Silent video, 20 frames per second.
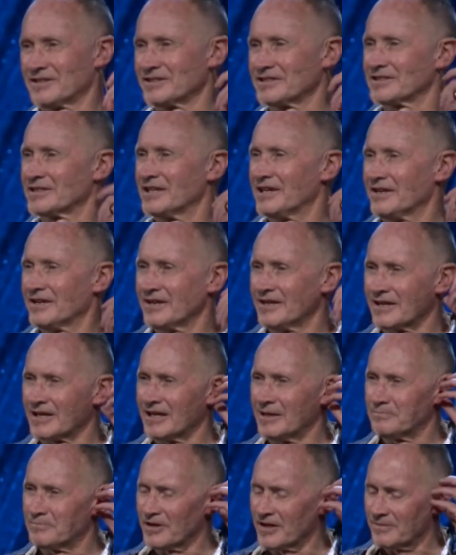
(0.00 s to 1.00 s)
thing's getting hung
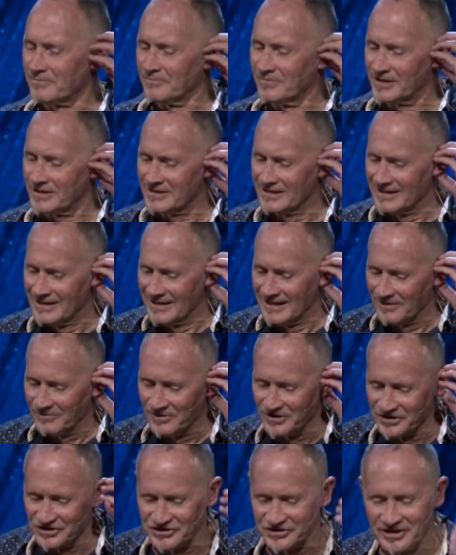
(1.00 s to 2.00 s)
up here, but
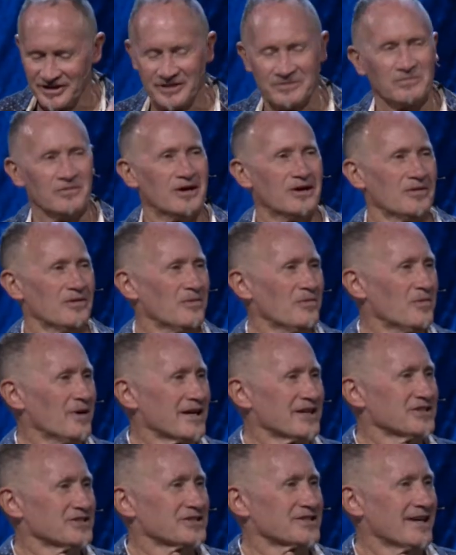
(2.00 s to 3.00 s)
when you say, "Well,
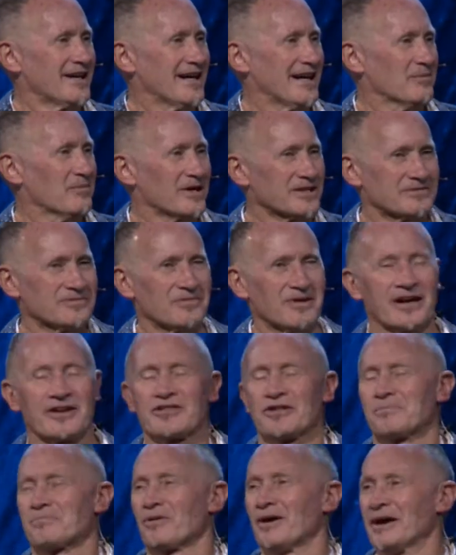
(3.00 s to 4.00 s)
what is God? What are
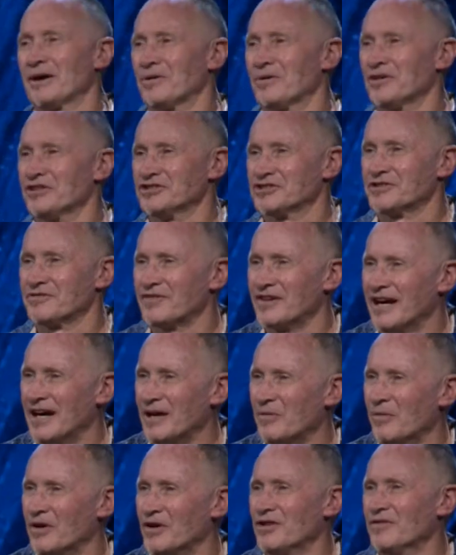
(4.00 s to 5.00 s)
the priorities of
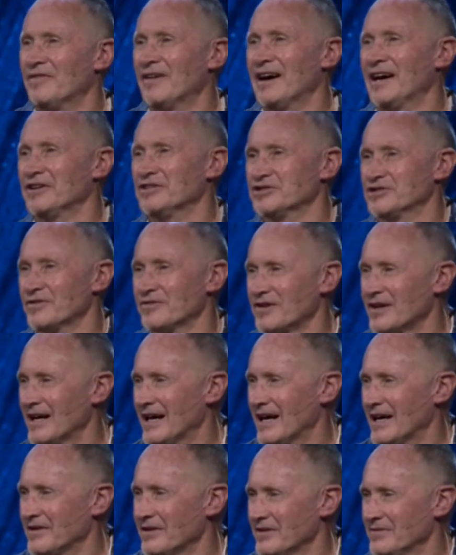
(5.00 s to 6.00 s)
God? What are the values of
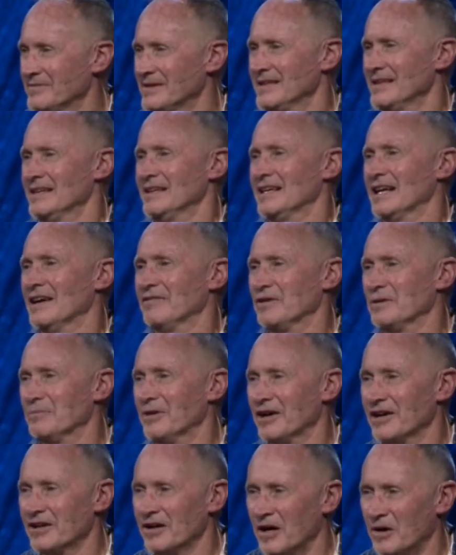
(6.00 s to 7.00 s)
God?" And
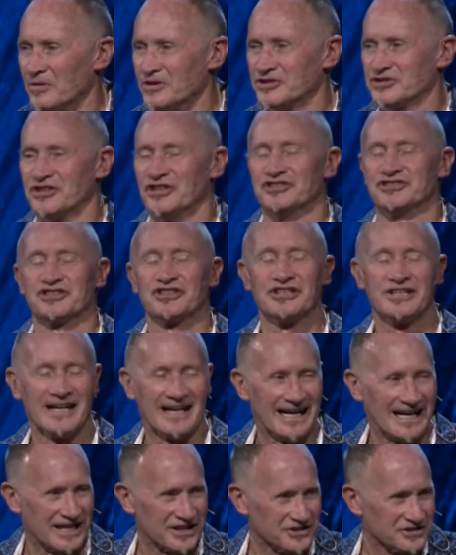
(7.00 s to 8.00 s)
everybody always says,
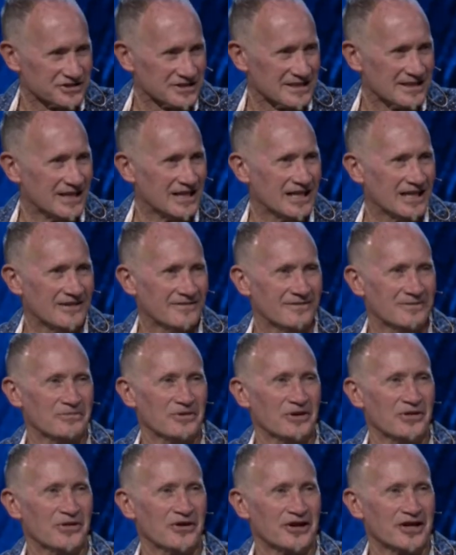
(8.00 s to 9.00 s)
"God is love." And
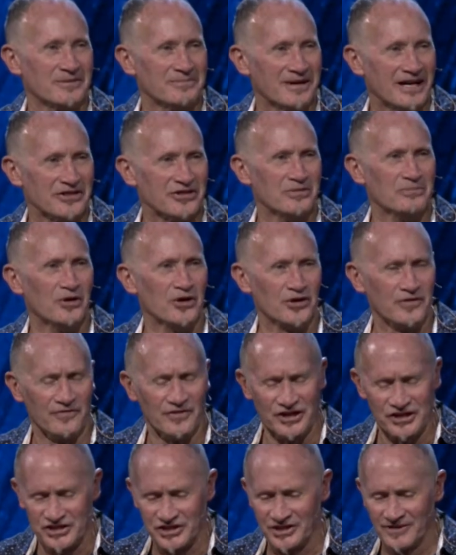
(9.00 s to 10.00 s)
we think about the
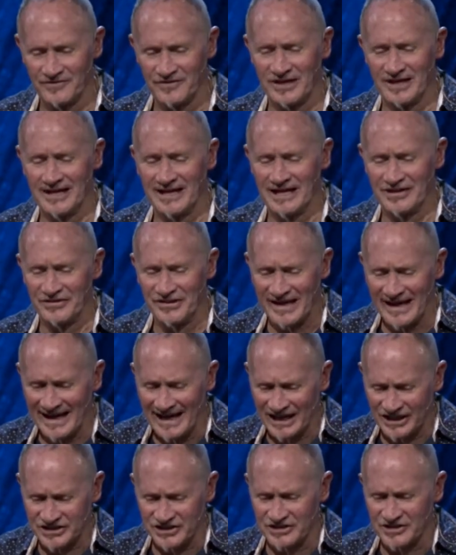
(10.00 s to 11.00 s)
motivation of God, the
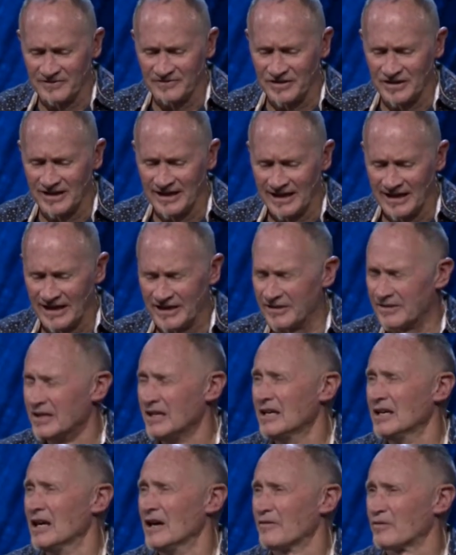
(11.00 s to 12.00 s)
acts of God, and
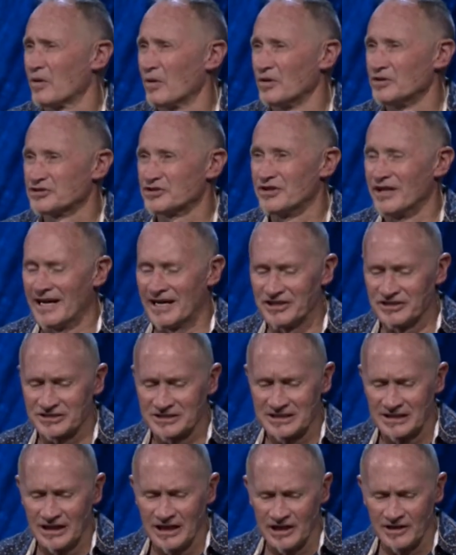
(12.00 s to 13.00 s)
of course that
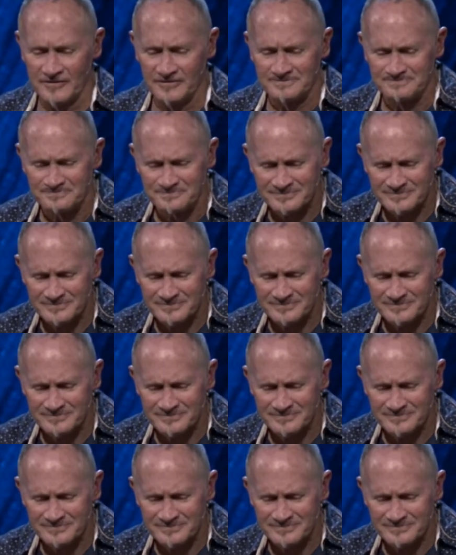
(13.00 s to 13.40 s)
is love.